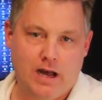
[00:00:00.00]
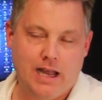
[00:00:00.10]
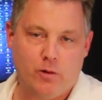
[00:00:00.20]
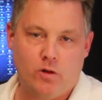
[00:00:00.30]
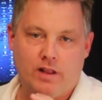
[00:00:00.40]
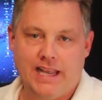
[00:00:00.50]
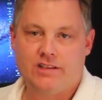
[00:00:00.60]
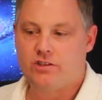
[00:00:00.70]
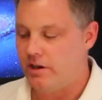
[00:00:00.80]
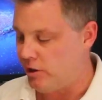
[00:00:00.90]
I will
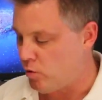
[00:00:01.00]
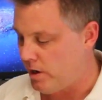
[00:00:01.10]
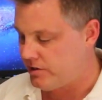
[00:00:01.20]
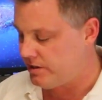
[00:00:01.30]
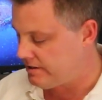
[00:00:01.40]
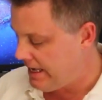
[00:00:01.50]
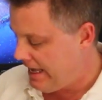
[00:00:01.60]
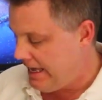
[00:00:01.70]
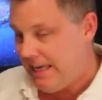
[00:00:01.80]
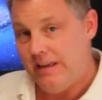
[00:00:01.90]
answer all your questions.
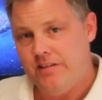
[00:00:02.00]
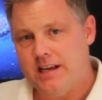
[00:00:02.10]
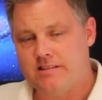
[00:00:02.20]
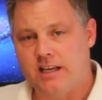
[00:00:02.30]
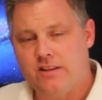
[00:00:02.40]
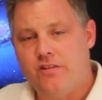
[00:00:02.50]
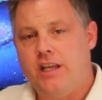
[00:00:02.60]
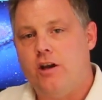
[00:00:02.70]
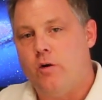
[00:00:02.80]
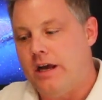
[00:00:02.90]
If you guys like the
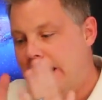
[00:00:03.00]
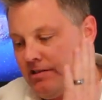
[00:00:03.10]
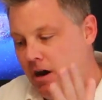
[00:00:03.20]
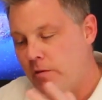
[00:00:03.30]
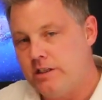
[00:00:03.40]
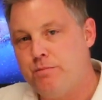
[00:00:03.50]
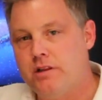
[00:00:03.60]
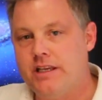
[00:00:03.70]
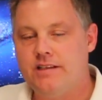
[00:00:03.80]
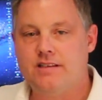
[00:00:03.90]
video, as always,
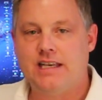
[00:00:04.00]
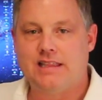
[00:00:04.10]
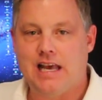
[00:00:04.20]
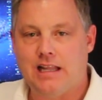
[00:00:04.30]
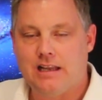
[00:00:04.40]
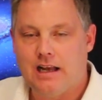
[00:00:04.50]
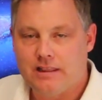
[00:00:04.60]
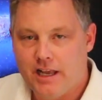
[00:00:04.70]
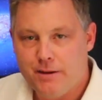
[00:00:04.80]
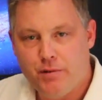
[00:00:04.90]
please hit that
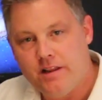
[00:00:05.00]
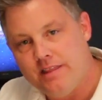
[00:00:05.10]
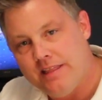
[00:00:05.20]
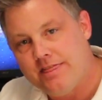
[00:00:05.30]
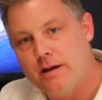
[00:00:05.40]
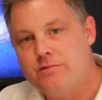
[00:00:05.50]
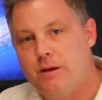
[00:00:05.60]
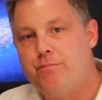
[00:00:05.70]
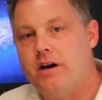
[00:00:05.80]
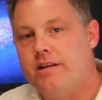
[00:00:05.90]
like button, that thumbs
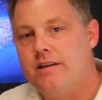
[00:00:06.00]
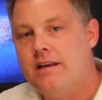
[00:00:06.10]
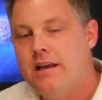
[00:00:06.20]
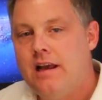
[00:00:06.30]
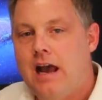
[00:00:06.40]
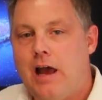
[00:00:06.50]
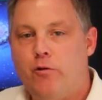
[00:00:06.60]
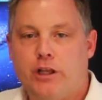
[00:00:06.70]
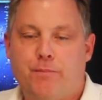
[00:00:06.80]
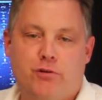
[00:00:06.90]
up button.
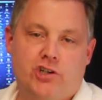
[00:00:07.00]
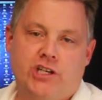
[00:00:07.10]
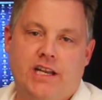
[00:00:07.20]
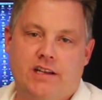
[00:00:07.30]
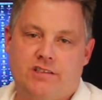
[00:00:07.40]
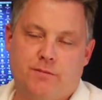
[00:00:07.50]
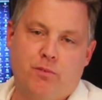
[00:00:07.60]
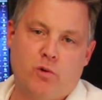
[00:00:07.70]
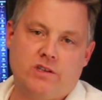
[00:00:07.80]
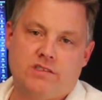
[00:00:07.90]
I'd really appreciate it. It
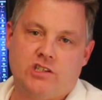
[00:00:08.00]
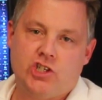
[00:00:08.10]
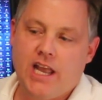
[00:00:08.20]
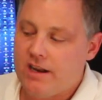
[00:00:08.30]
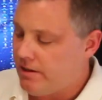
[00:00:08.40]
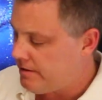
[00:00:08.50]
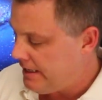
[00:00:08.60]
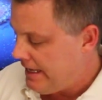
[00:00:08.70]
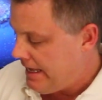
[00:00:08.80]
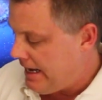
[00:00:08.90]
supports the
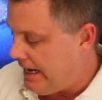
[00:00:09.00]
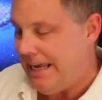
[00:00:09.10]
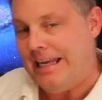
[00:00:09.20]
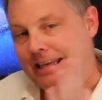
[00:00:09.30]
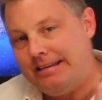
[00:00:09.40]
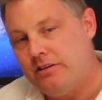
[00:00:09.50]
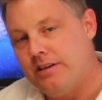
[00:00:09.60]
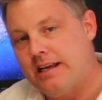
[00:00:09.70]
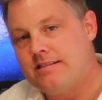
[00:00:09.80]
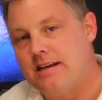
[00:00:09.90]
channel. And until
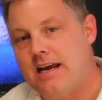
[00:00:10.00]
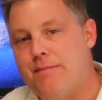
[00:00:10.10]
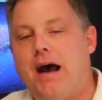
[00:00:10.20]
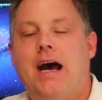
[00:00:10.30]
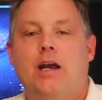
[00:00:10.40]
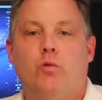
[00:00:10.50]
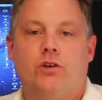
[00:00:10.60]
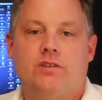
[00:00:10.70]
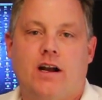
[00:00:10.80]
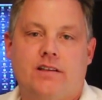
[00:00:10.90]
next time, I
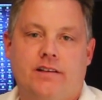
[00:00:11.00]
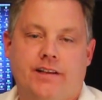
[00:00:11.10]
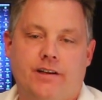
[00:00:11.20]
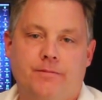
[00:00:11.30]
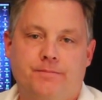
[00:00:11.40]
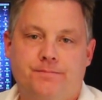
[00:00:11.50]
will talk to you later.